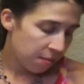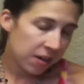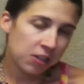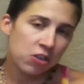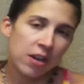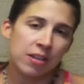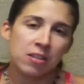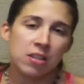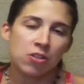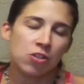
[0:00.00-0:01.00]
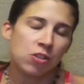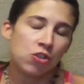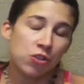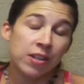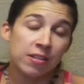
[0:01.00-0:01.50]
But I try to
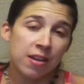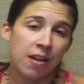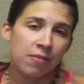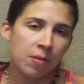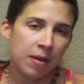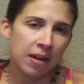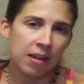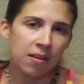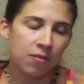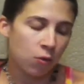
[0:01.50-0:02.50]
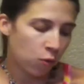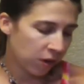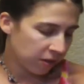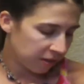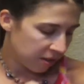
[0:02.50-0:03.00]
treat everybody, of
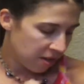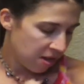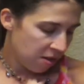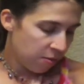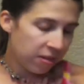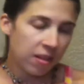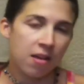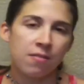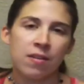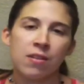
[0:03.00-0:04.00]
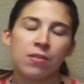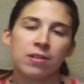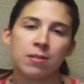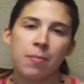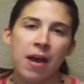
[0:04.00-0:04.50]
course, with love and
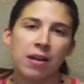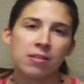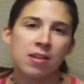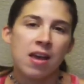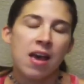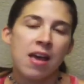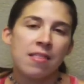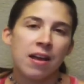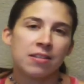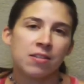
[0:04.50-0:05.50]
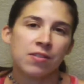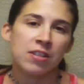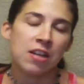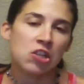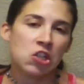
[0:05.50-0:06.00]
respect and lots of
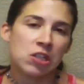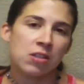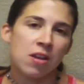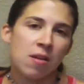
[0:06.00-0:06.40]
attention.